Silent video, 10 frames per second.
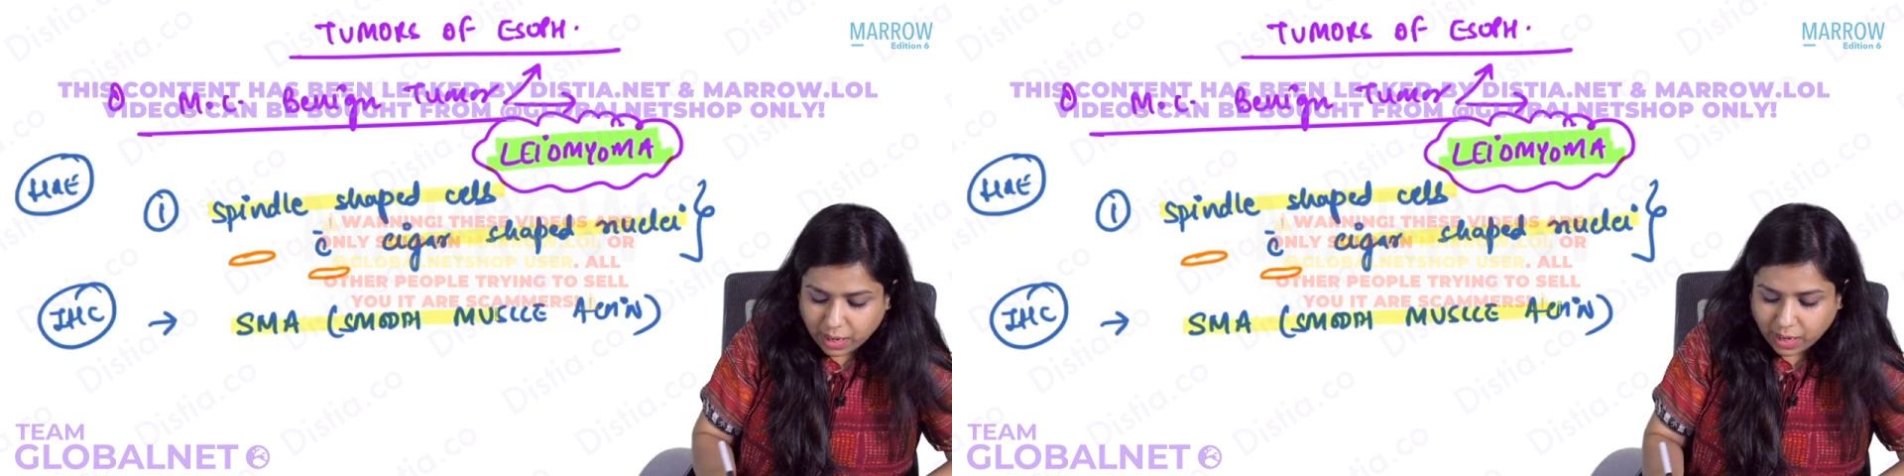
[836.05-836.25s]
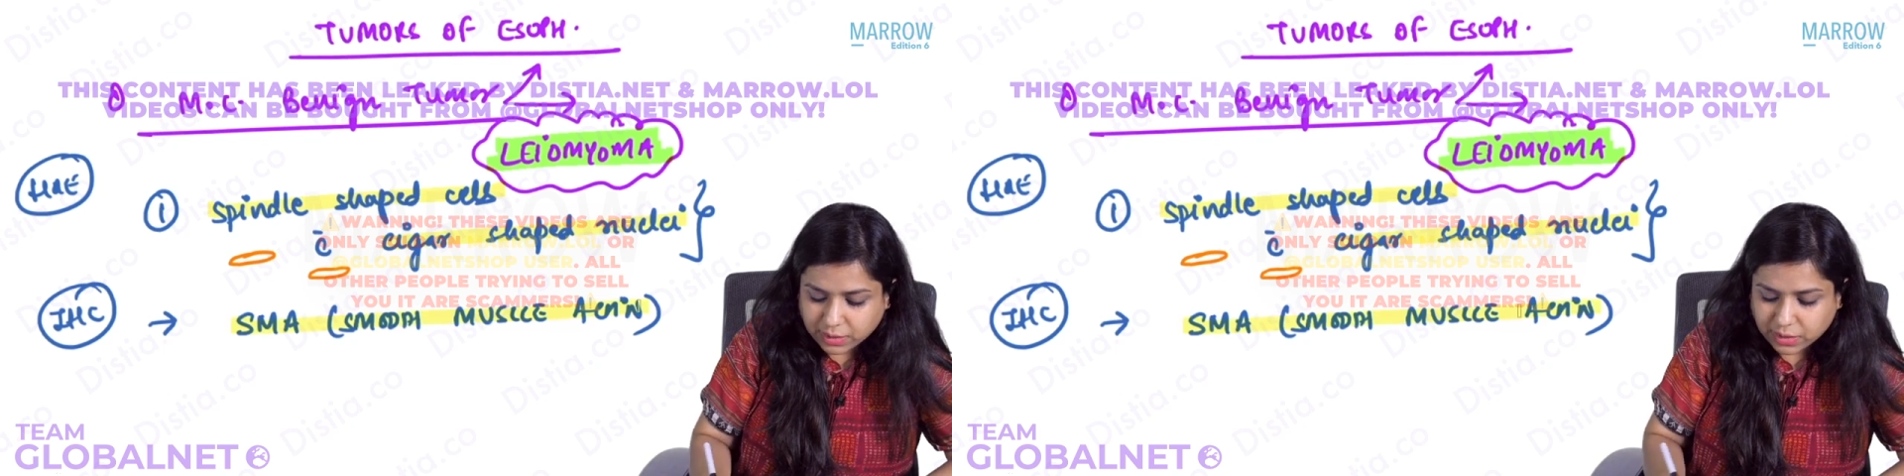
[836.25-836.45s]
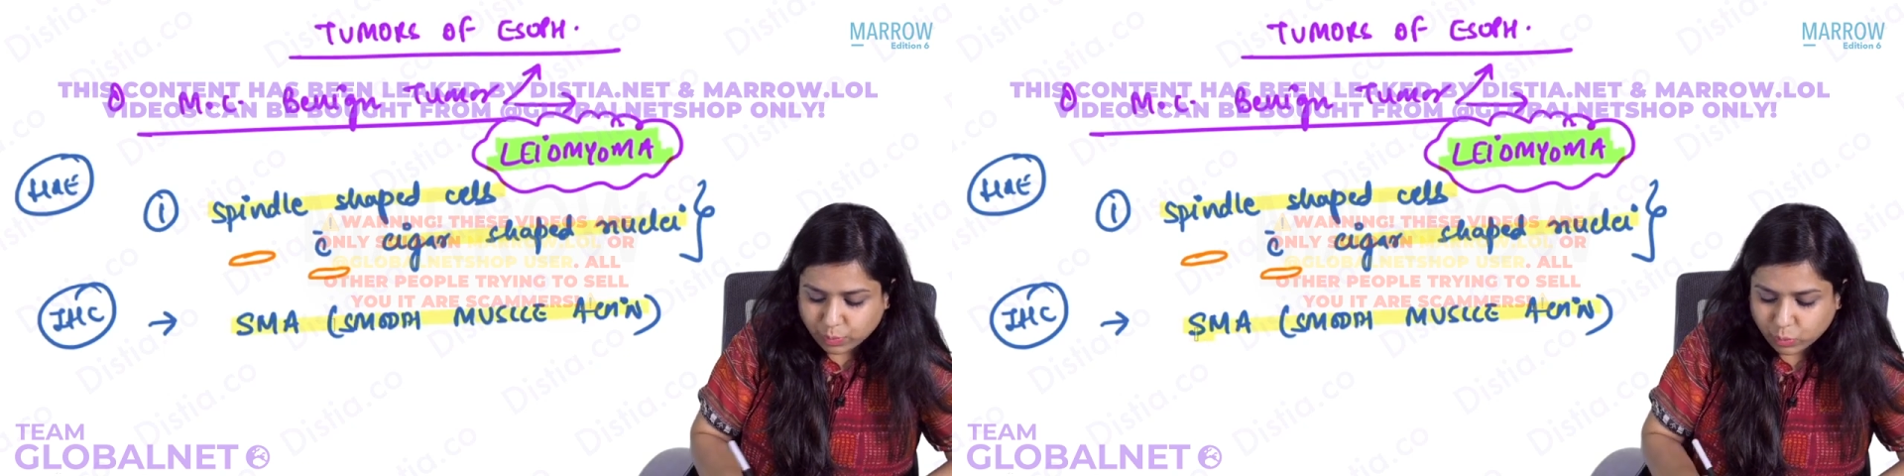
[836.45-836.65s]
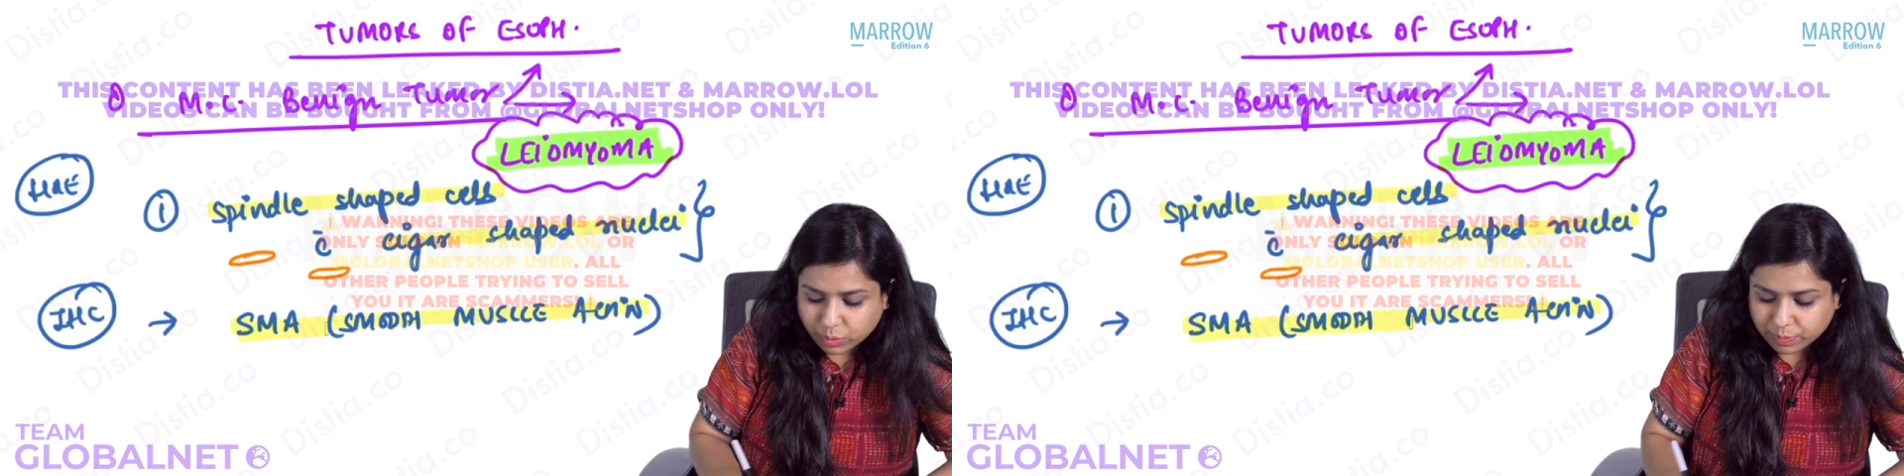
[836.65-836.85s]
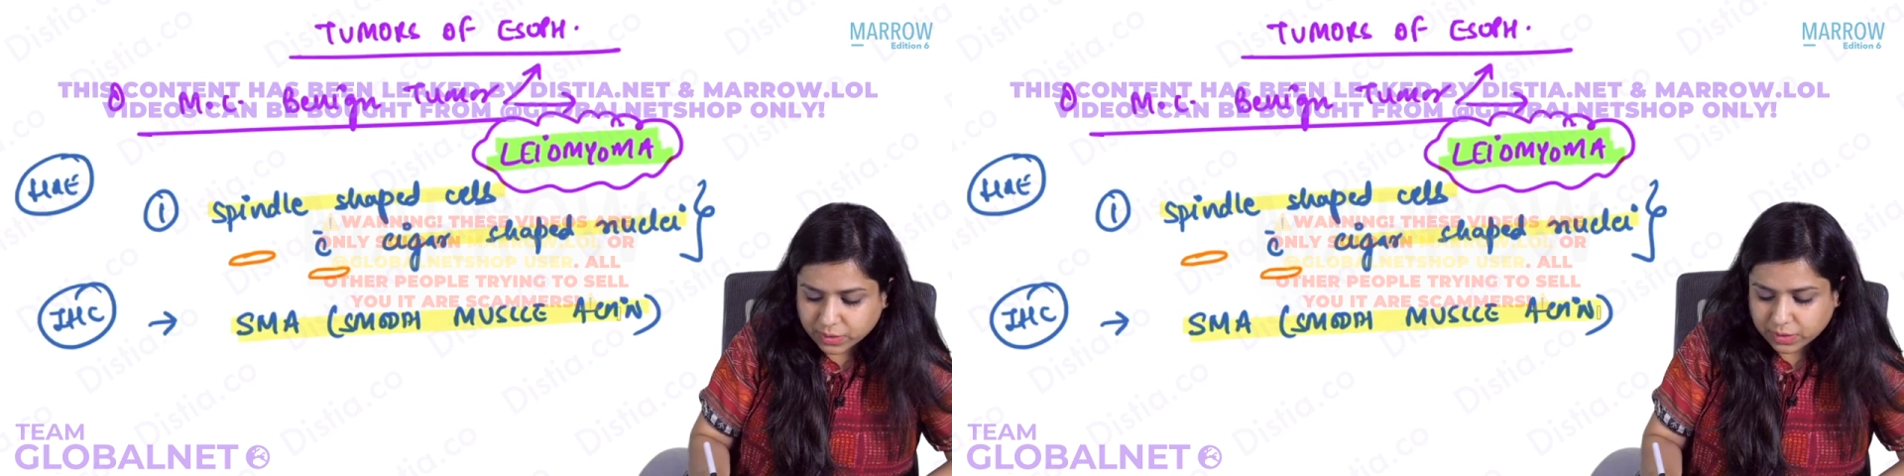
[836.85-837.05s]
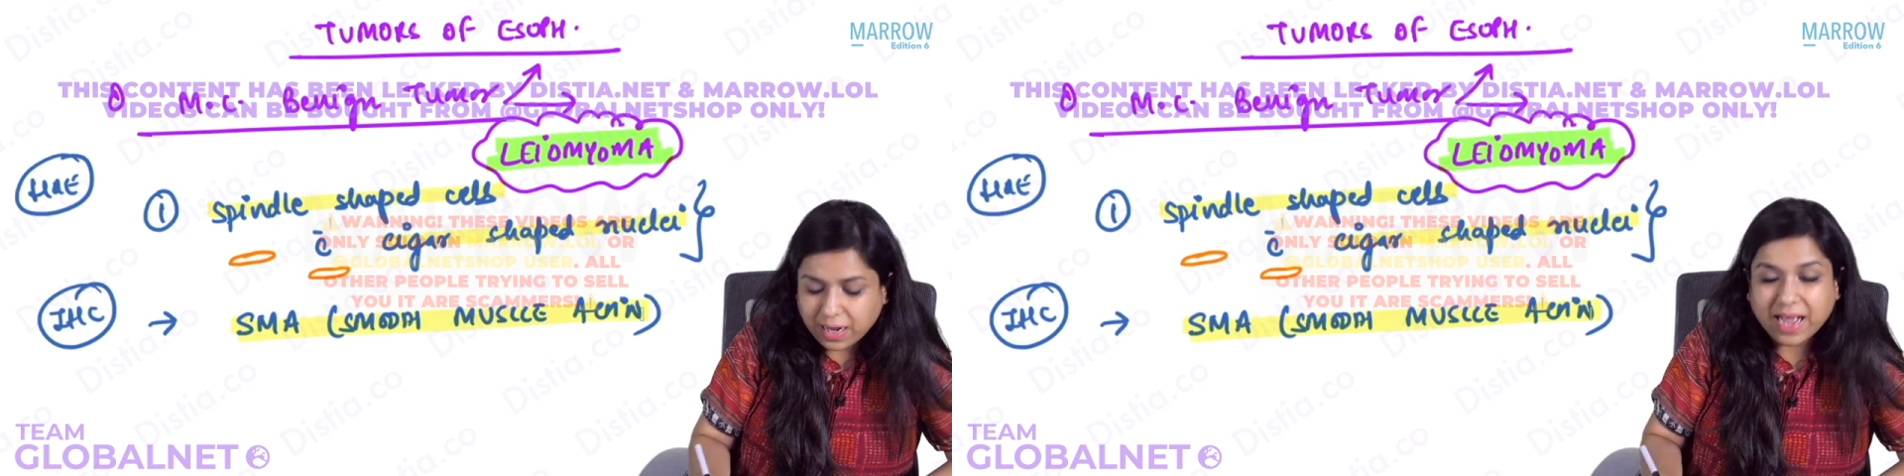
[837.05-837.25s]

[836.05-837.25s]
and smooth muscle